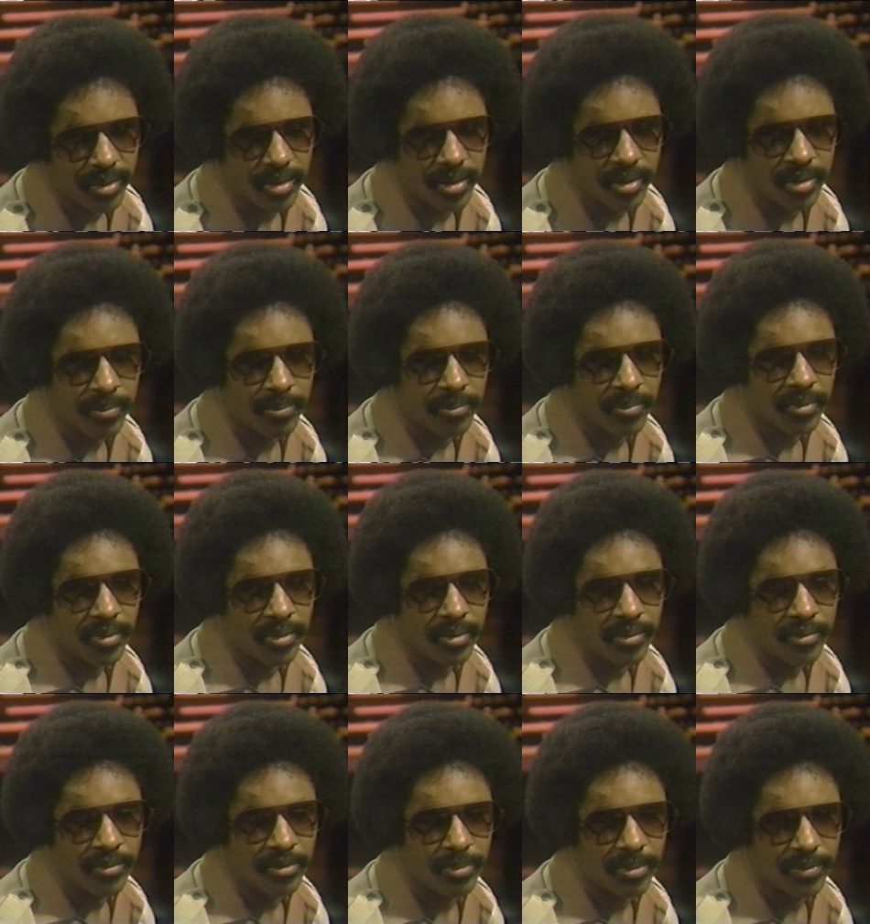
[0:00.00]
Um,
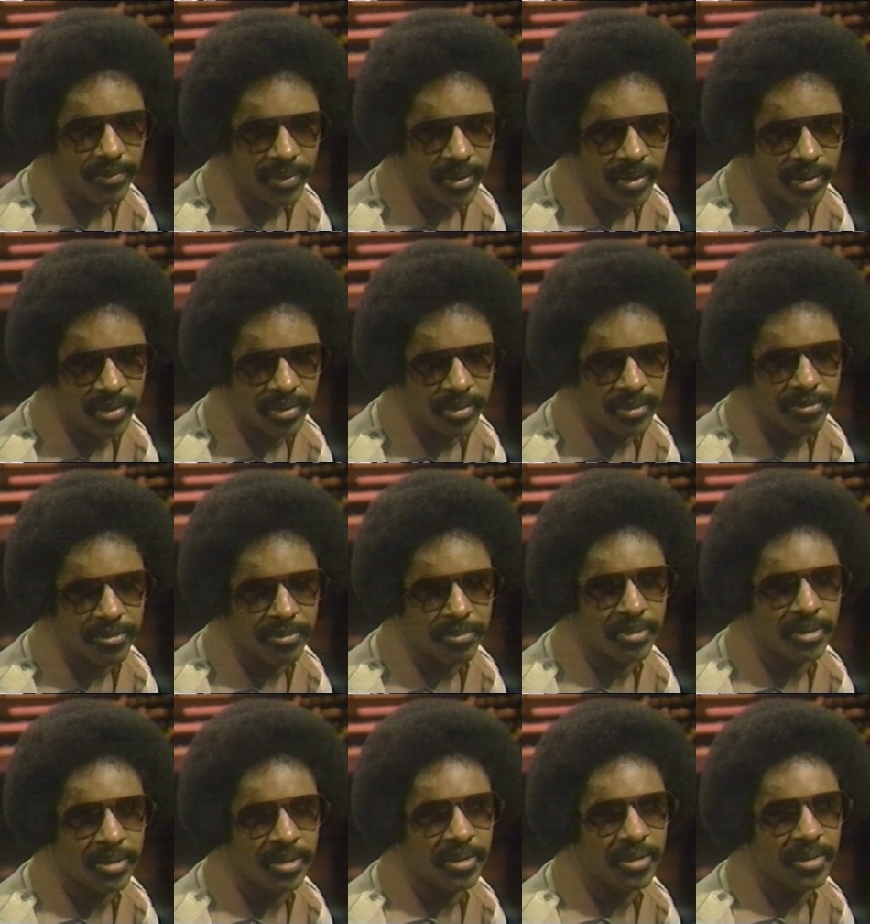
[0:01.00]
from my father, from
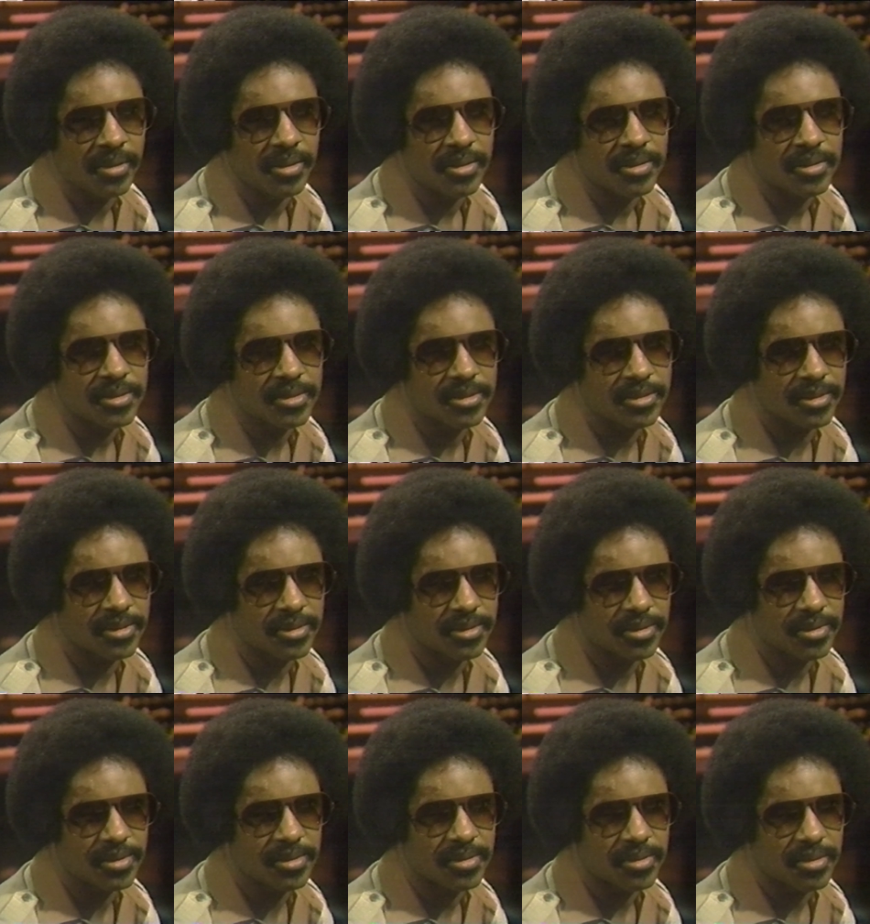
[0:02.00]
my
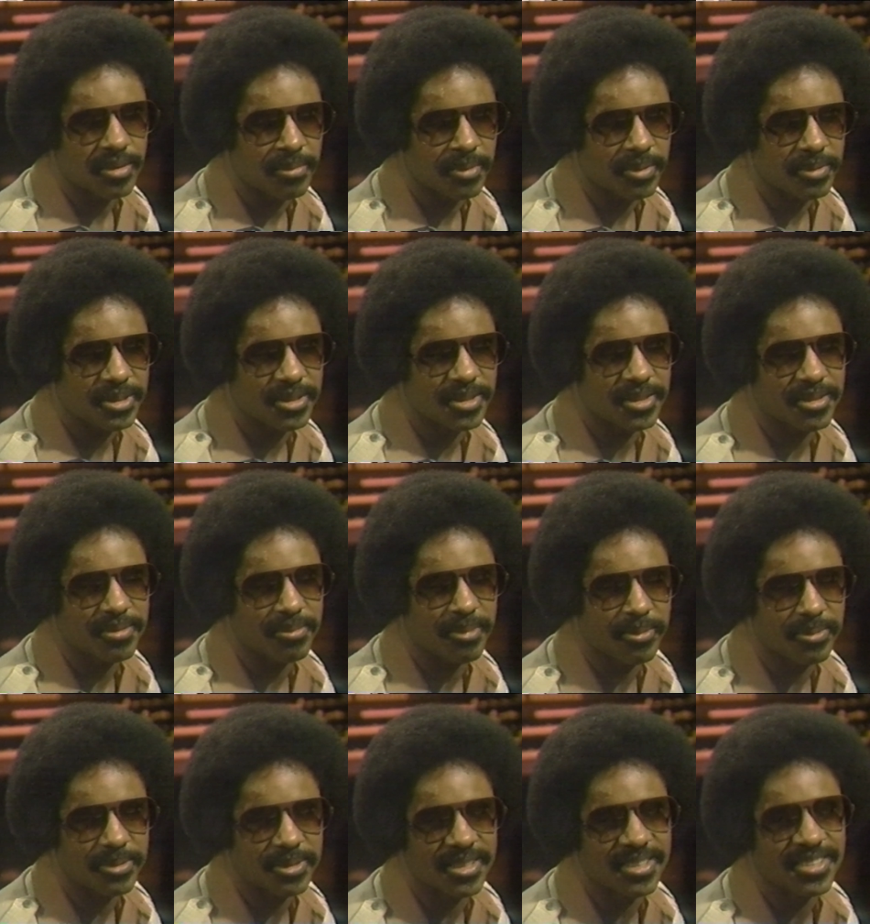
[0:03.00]
sisters. I mean, sister,
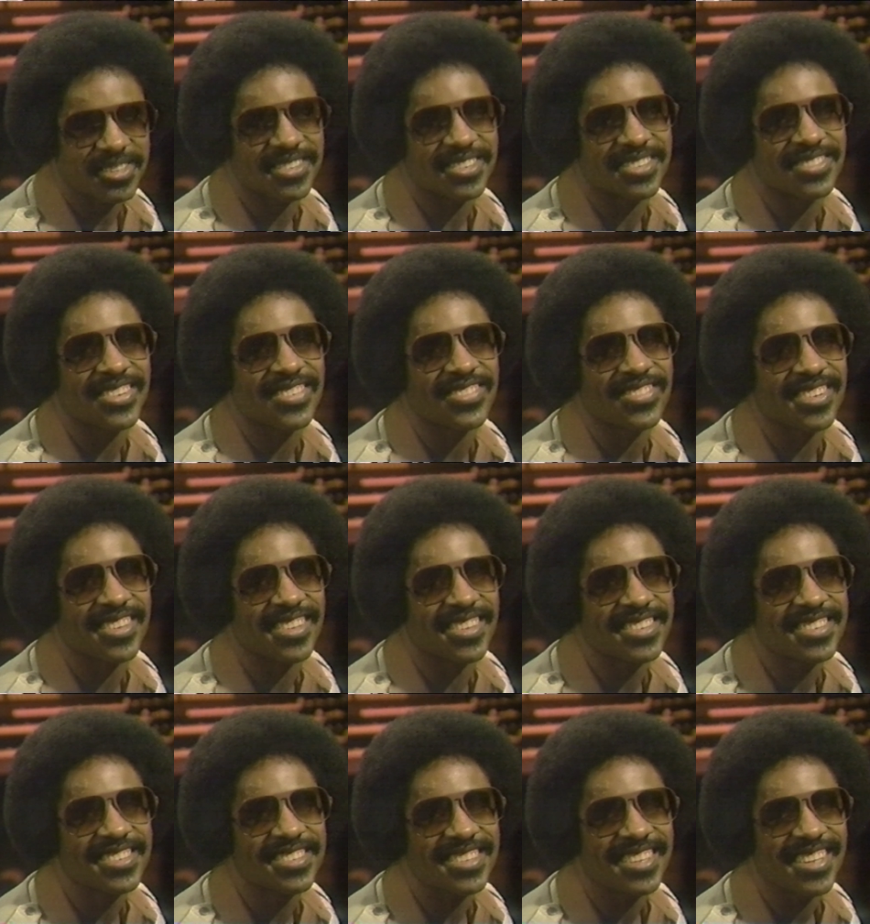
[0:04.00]
my sister and my
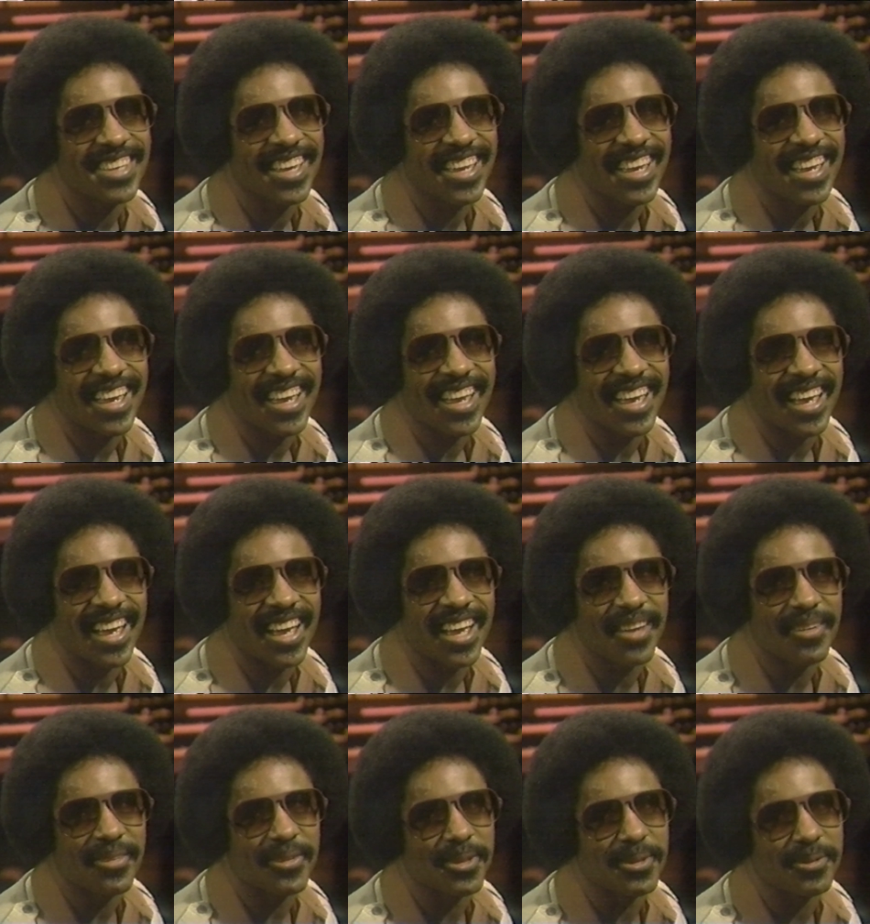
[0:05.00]
brothers.
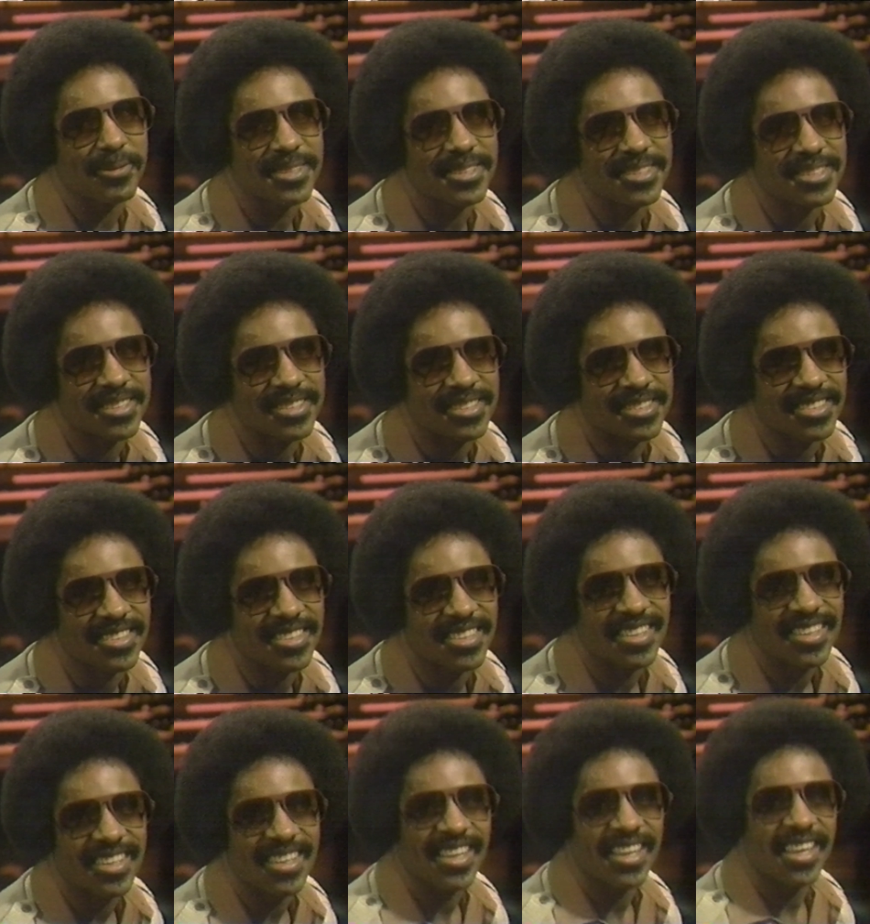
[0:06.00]
I have only one sister.
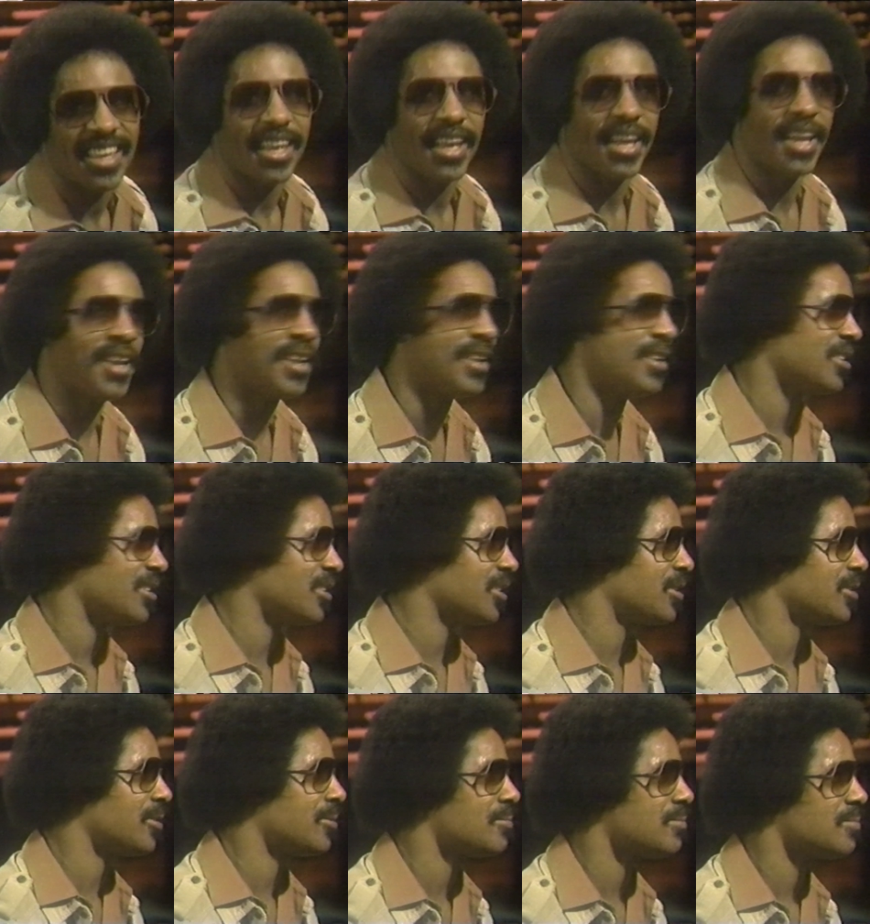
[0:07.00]
And
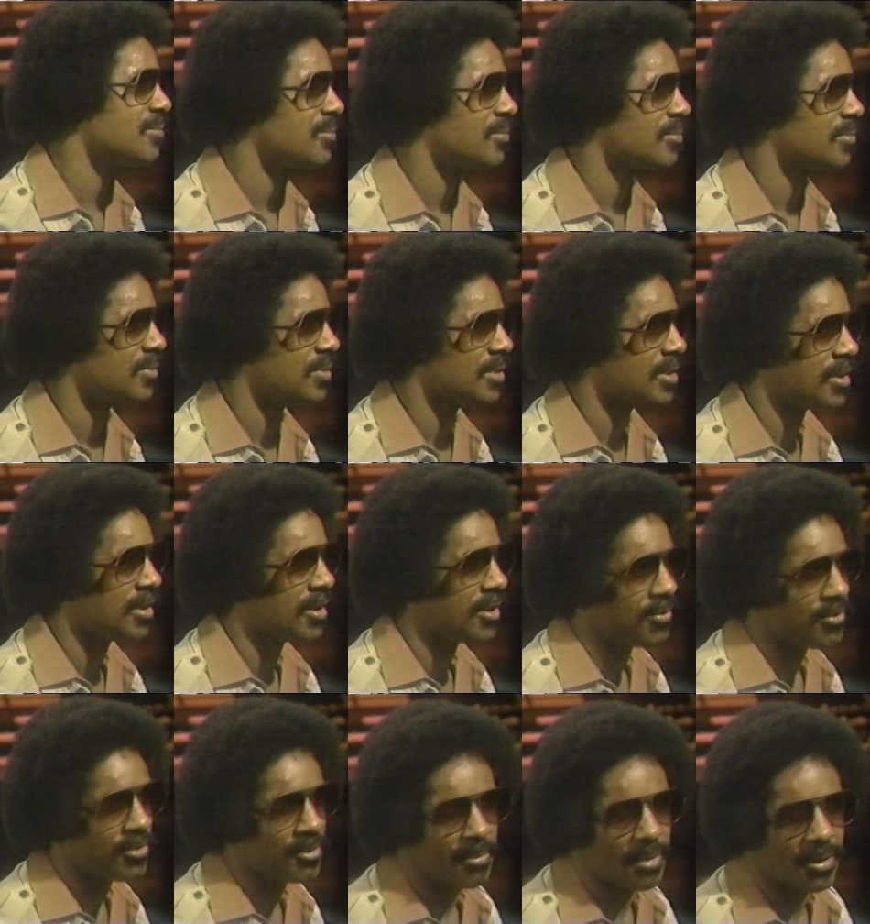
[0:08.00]
um,
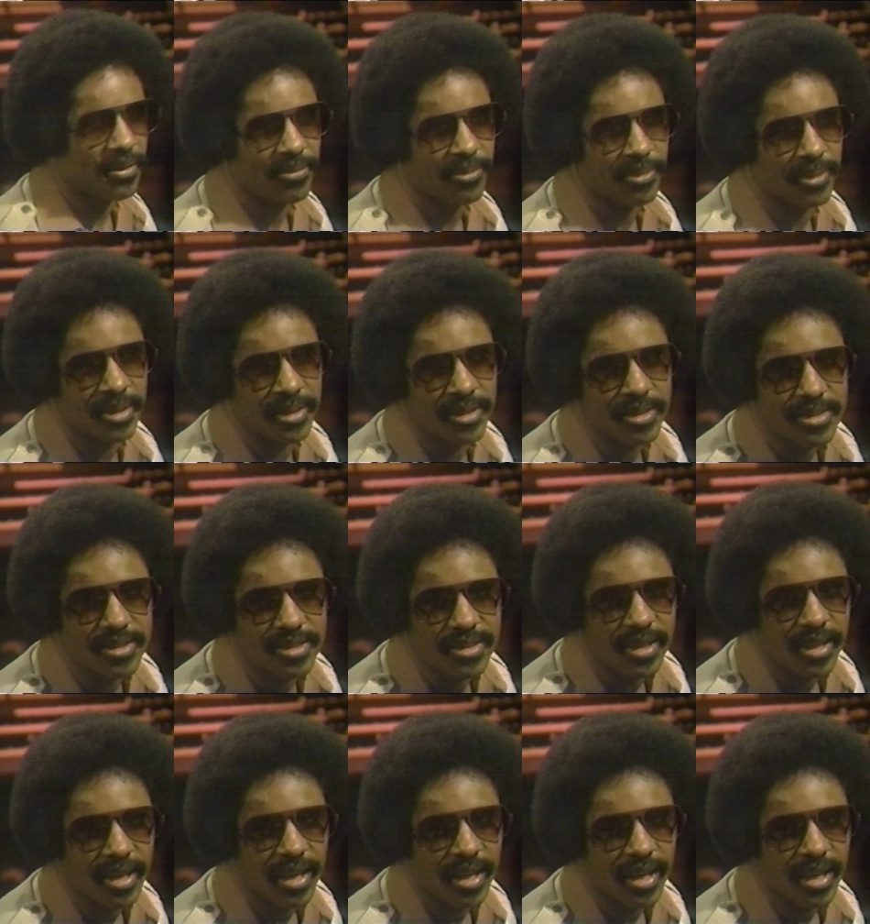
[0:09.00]
from my friends.